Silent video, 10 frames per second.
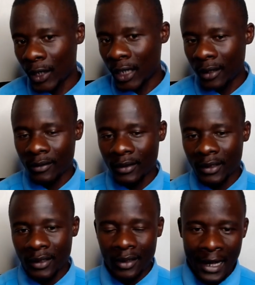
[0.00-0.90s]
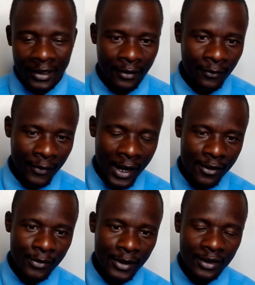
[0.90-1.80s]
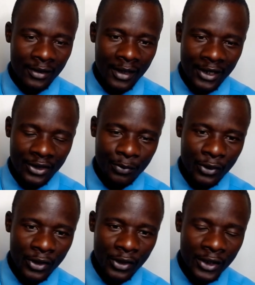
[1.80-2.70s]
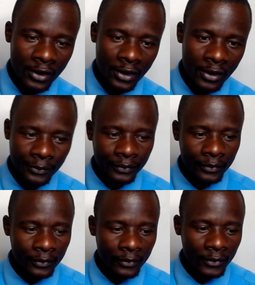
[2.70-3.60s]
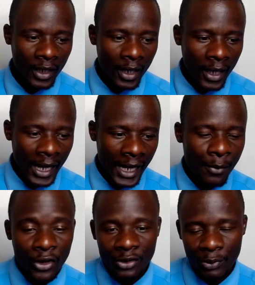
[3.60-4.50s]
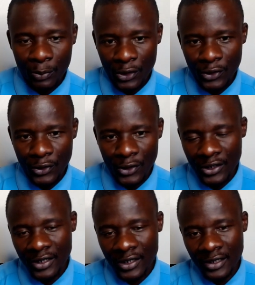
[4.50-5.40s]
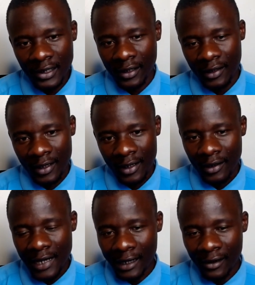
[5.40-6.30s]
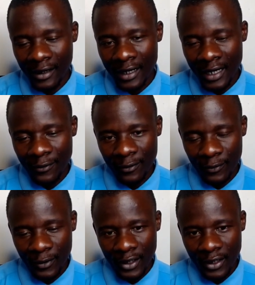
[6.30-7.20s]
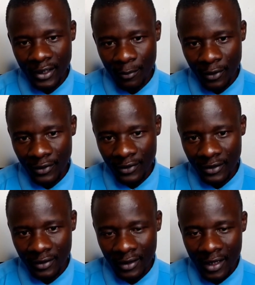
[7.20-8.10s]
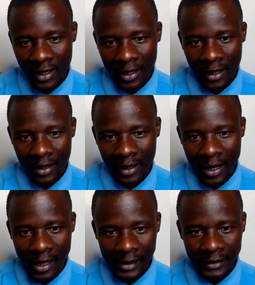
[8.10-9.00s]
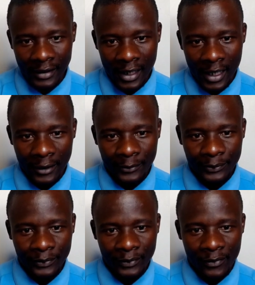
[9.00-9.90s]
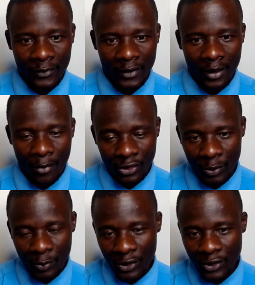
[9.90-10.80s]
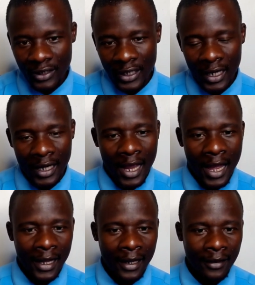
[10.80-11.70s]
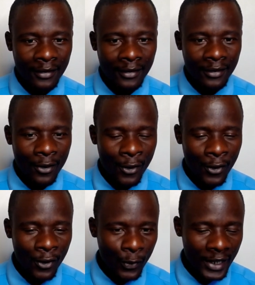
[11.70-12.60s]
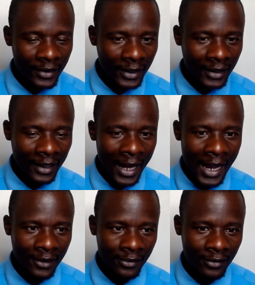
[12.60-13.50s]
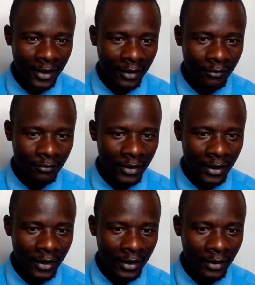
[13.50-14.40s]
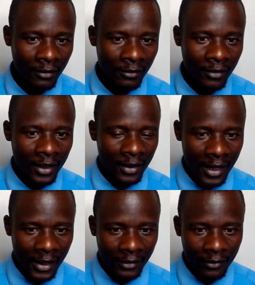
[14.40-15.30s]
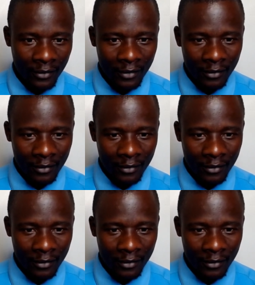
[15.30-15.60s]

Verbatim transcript: we are in an environment that is polluted, and most people do not take dark green leafy vegetables. And uh, most people today are always in lights. They, they, uh,